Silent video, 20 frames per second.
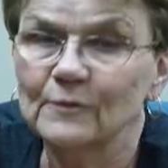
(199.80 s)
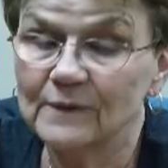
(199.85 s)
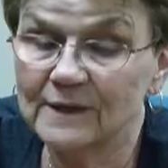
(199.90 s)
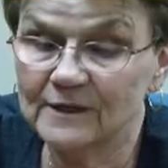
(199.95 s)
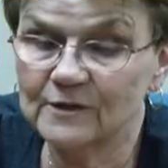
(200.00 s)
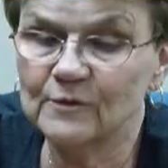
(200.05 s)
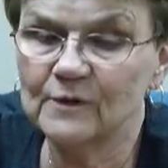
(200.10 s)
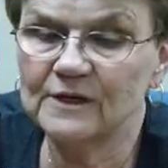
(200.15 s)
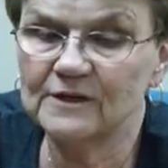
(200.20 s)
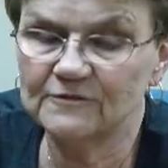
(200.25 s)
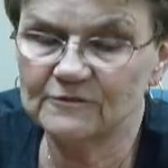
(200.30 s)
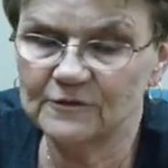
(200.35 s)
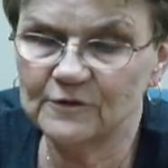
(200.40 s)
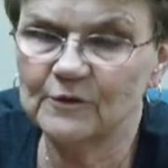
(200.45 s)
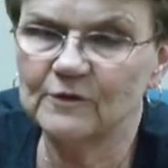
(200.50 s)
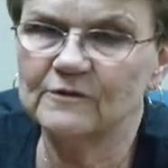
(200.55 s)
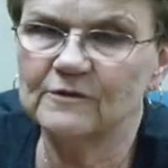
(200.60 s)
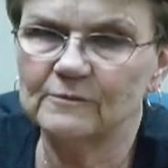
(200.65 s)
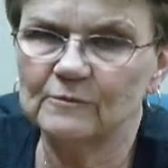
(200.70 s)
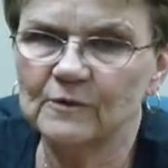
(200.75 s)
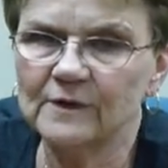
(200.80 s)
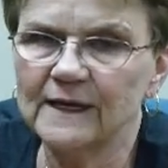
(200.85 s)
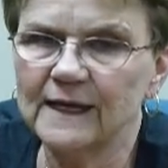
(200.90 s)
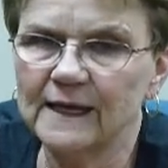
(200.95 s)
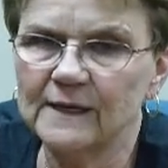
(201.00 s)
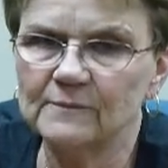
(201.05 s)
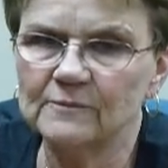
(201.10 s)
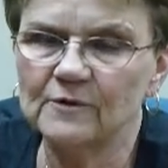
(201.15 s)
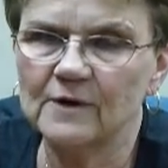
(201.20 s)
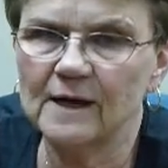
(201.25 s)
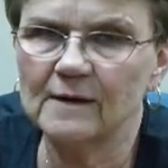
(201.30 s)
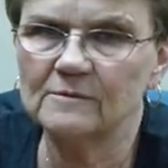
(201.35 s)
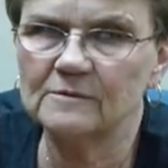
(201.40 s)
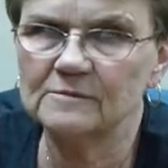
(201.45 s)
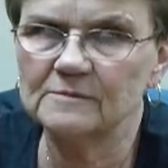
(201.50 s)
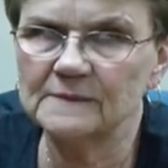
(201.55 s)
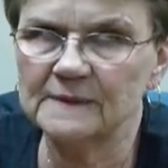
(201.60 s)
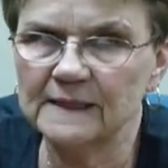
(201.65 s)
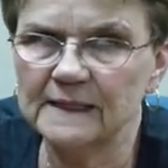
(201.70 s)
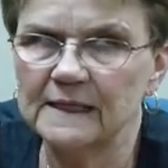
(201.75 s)
We had quite a few of them. We had
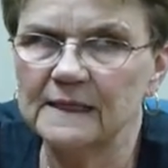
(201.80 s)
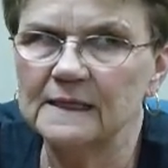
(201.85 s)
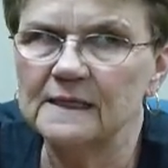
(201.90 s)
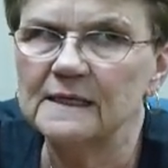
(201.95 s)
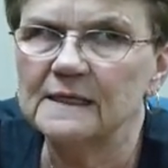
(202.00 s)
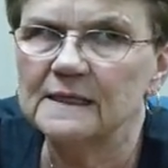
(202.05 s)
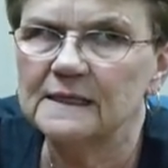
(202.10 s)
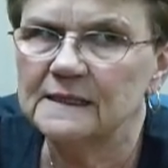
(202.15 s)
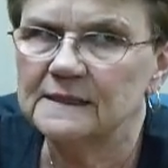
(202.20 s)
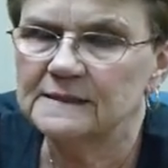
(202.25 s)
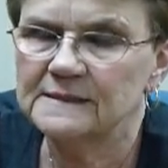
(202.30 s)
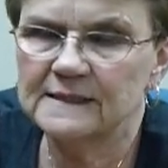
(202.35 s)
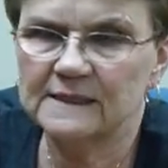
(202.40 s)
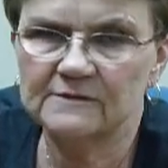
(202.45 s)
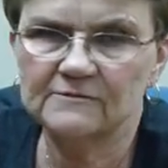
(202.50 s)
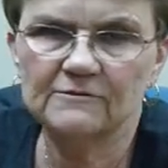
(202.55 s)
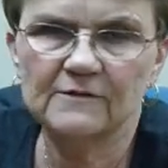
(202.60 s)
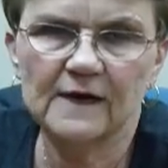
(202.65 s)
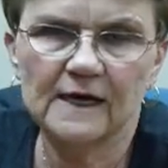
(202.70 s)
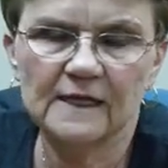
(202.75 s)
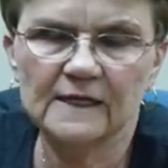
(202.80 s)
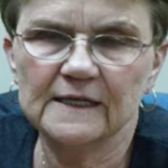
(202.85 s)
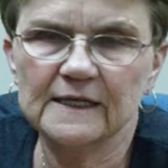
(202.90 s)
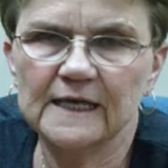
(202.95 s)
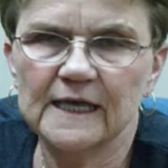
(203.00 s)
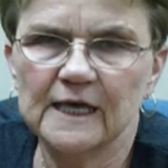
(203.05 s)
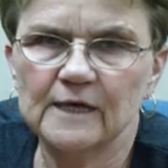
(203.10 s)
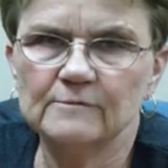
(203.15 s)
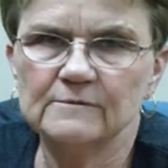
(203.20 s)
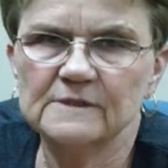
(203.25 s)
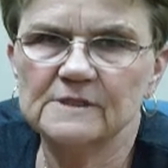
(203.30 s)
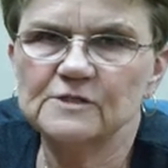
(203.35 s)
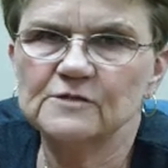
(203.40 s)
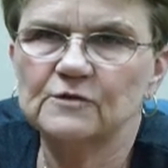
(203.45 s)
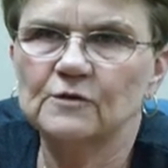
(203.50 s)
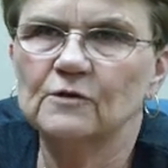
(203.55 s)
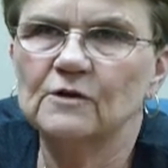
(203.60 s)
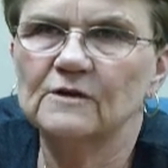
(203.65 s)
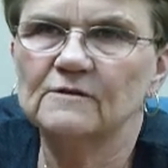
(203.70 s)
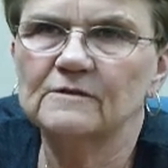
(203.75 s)
probably 10 filing cabinets
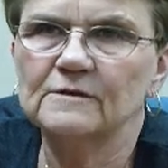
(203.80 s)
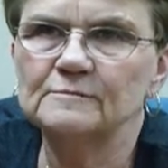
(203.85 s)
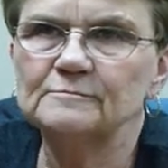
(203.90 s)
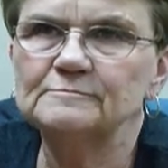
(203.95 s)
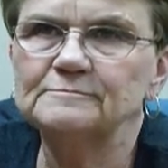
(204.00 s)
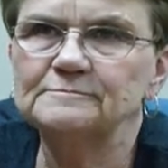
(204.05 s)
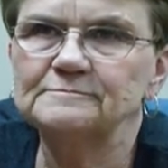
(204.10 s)
full of them.